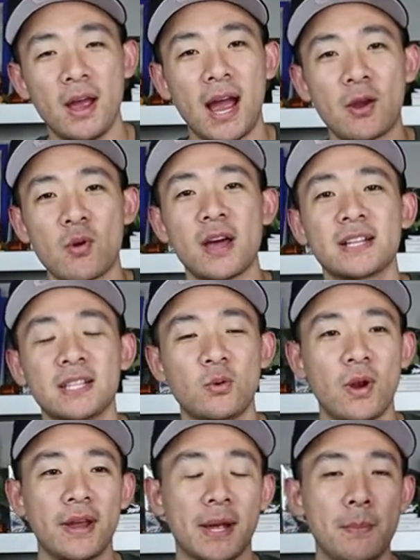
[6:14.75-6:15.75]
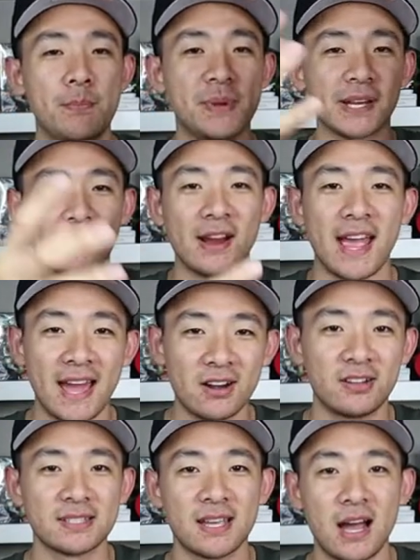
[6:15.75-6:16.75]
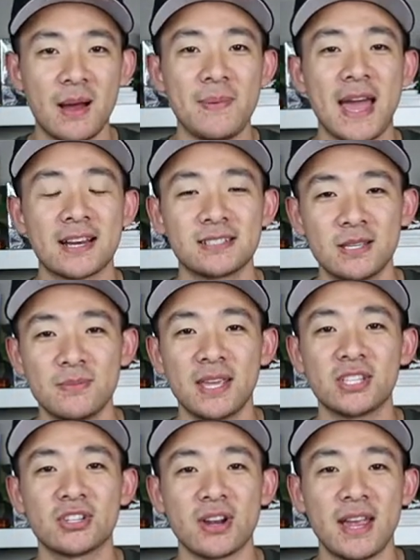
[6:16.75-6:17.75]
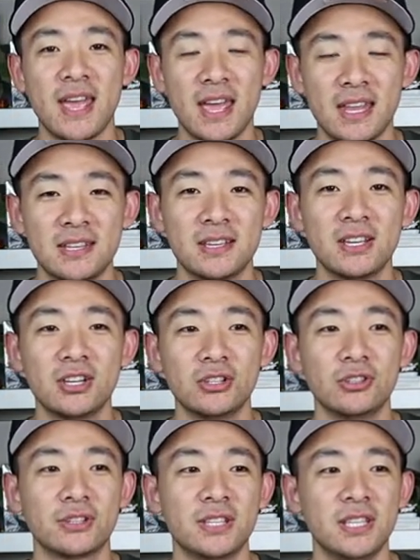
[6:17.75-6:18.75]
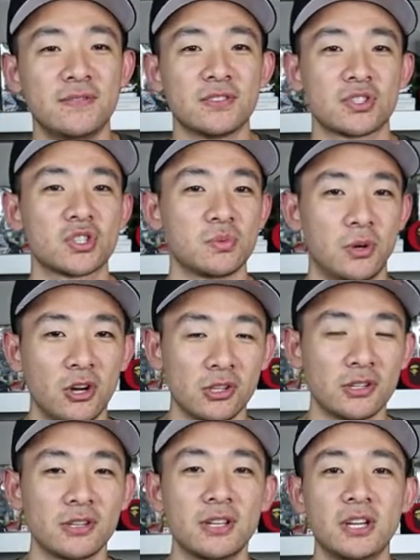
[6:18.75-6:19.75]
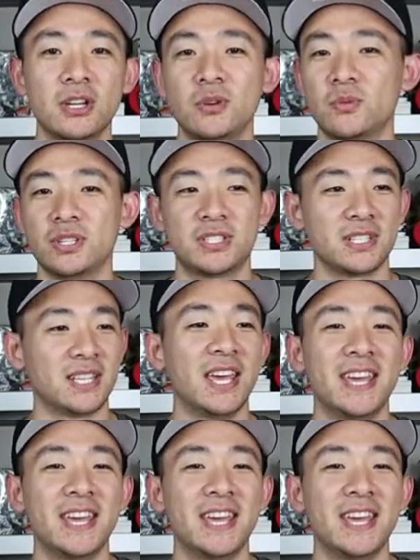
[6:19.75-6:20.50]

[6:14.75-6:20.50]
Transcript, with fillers: ironically, wearing a bigger hat on top actually makes your head look even smaller, which is